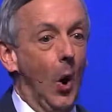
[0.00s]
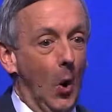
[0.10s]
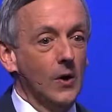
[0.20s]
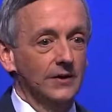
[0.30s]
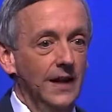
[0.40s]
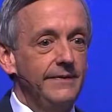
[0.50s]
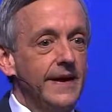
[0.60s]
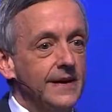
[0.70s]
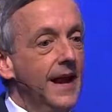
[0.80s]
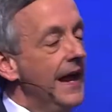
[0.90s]
to earn a
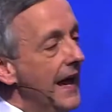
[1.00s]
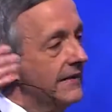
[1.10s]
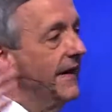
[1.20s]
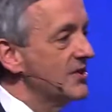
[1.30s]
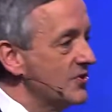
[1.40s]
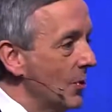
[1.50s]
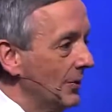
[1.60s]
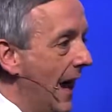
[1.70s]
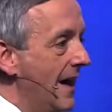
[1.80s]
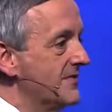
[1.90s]
living, invest their
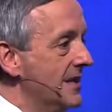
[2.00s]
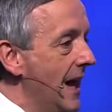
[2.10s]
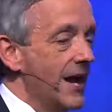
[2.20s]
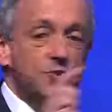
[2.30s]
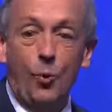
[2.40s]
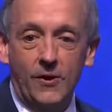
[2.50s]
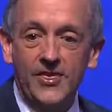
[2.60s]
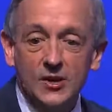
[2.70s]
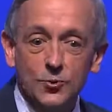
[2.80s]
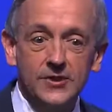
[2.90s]
lives in God's work.
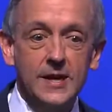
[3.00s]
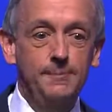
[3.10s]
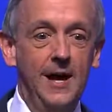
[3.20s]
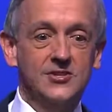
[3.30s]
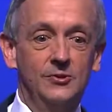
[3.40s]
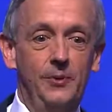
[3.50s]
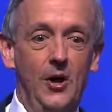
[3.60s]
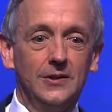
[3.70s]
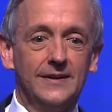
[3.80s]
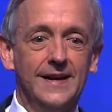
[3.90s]
That's what the Apostle
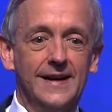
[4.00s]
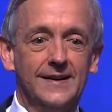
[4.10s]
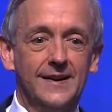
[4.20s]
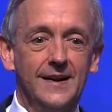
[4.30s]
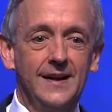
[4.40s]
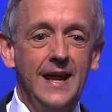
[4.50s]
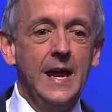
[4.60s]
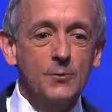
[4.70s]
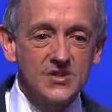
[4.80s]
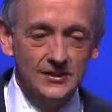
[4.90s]
Paul did.
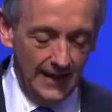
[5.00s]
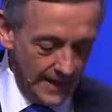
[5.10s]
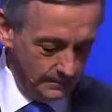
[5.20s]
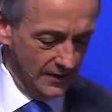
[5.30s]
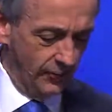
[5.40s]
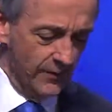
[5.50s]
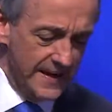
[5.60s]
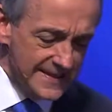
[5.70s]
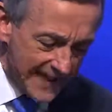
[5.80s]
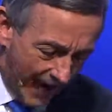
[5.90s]
He was a layman for
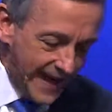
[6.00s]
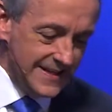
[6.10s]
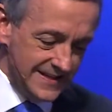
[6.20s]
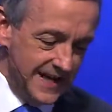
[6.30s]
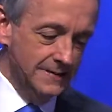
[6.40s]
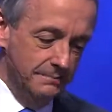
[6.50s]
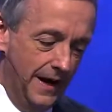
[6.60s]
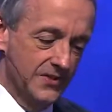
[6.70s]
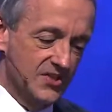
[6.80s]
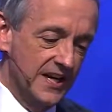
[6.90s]
these 18
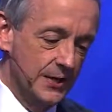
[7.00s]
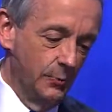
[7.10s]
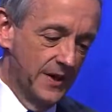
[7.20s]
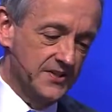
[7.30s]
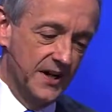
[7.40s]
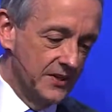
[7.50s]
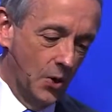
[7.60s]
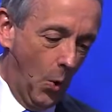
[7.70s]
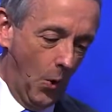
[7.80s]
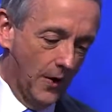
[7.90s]
months he was in
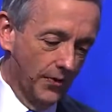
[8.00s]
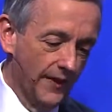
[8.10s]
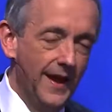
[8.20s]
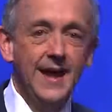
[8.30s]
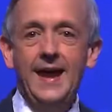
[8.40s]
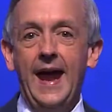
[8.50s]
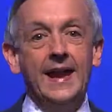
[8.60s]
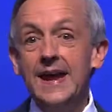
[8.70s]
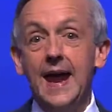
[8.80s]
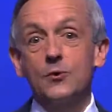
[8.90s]
Corinth,
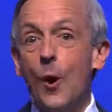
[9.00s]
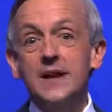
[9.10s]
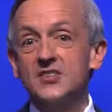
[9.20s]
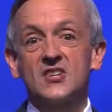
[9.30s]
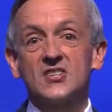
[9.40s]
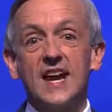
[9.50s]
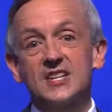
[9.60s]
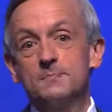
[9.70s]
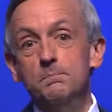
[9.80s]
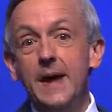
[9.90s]
and he had great
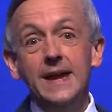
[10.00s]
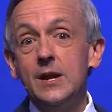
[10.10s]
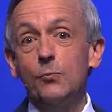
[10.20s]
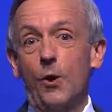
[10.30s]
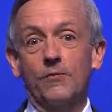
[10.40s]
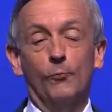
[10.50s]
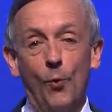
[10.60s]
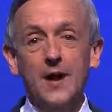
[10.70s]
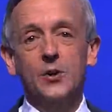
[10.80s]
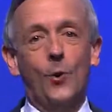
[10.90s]
success. Many were
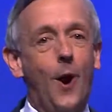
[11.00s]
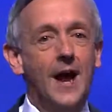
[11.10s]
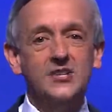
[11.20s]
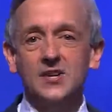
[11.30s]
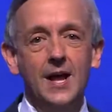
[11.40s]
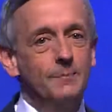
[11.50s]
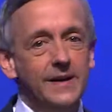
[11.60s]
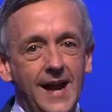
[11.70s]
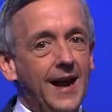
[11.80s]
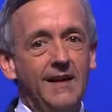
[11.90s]
won to Christ,
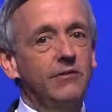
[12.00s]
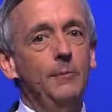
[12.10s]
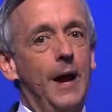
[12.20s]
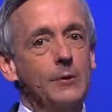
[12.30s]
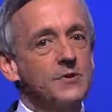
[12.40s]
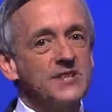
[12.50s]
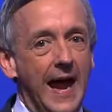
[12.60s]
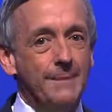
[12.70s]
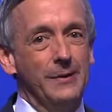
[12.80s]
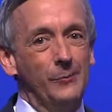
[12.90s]
but not everybody was
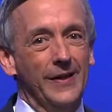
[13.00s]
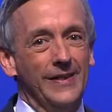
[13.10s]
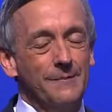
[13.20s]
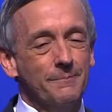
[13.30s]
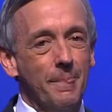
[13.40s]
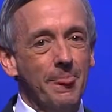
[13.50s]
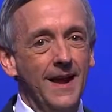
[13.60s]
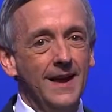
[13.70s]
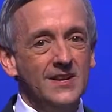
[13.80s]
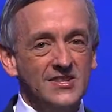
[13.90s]
happy with him.
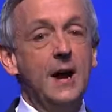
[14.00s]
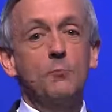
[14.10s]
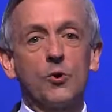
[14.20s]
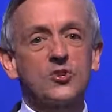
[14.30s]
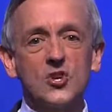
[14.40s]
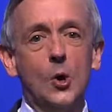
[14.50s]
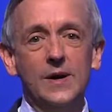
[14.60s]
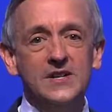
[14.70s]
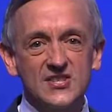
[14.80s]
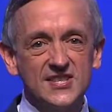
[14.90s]
Some were
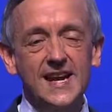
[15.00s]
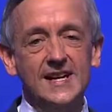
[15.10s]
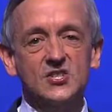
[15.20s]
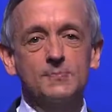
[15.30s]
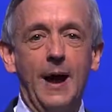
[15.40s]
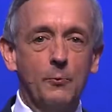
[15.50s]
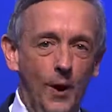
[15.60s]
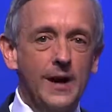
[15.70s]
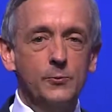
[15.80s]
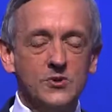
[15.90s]
so incensed by
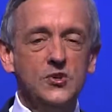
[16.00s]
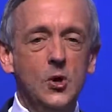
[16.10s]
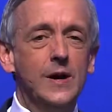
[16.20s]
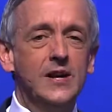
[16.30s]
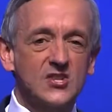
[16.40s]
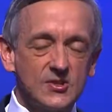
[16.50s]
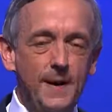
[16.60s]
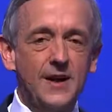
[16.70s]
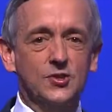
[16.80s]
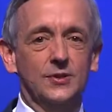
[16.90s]
what he was doing,
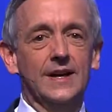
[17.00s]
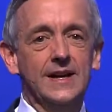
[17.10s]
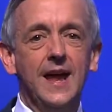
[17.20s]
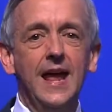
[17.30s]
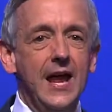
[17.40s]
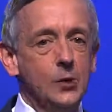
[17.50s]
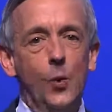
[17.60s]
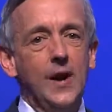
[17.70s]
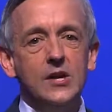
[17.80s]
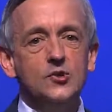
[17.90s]
especially in
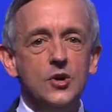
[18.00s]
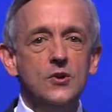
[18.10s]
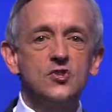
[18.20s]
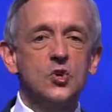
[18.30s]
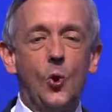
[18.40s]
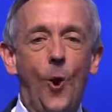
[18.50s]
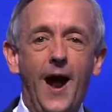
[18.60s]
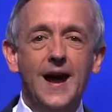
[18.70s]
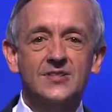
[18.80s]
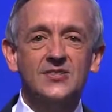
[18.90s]
winning Jews to
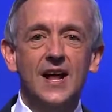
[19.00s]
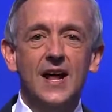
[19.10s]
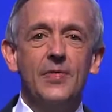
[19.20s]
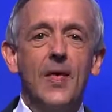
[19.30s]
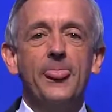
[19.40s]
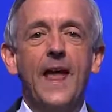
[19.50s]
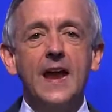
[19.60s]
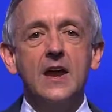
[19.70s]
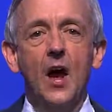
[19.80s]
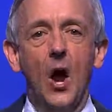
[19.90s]
Christ, that
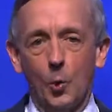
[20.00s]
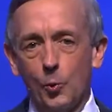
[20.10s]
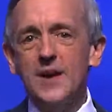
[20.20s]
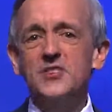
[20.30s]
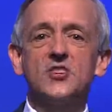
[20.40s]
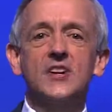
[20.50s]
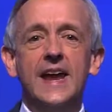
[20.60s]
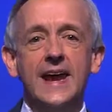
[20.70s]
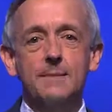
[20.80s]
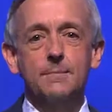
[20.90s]
they arrested
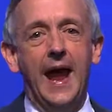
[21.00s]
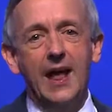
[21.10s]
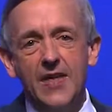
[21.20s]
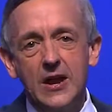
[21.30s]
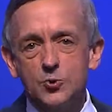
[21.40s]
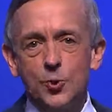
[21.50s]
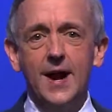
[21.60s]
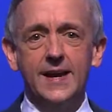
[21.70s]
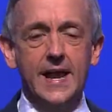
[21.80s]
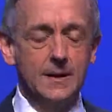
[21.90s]
him and they
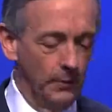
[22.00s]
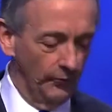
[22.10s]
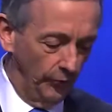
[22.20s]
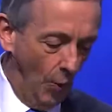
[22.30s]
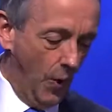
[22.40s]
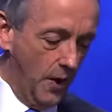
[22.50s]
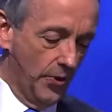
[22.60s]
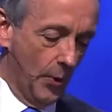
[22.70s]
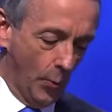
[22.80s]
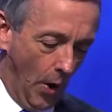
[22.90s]
drug him before
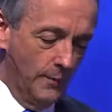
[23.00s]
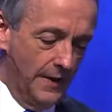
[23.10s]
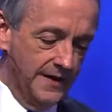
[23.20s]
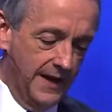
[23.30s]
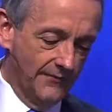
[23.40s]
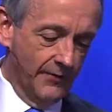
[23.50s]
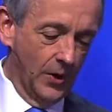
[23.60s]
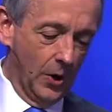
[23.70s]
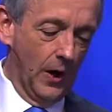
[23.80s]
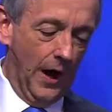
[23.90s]
the Roman
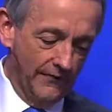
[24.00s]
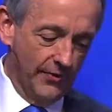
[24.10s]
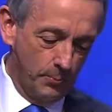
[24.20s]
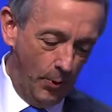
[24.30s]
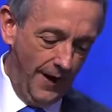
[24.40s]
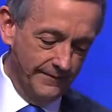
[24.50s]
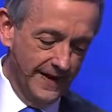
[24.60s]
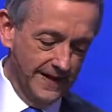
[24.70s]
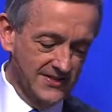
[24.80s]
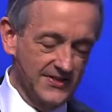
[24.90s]
governor of the
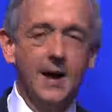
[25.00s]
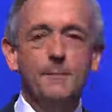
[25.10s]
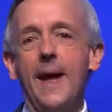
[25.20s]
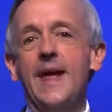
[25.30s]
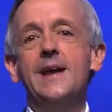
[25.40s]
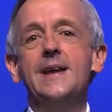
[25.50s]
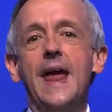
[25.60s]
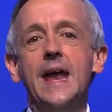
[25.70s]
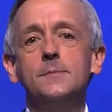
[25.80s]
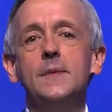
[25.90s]
province, a man
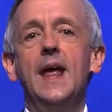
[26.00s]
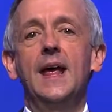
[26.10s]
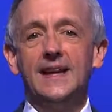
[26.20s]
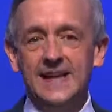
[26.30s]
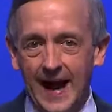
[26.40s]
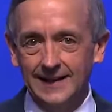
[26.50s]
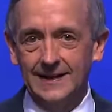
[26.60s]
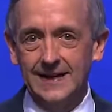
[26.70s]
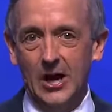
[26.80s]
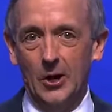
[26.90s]
named
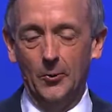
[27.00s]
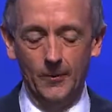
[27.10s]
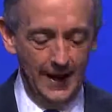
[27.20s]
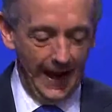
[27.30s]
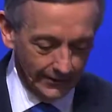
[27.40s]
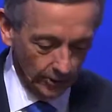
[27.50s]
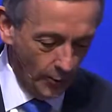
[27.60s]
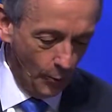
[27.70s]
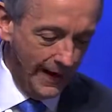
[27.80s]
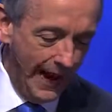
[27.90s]
Gallio. And
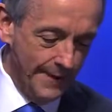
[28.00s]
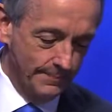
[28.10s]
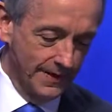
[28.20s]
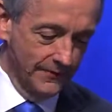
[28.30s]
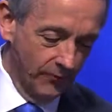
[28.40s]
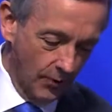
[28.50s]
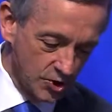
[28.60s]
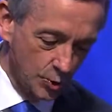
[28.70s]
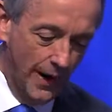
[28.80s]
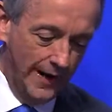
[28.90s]
look what happened,
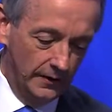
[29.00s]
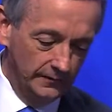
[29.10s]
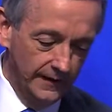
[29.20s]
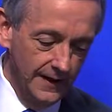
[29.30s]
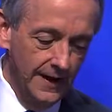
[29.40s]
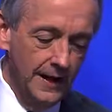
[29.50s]
verse 12.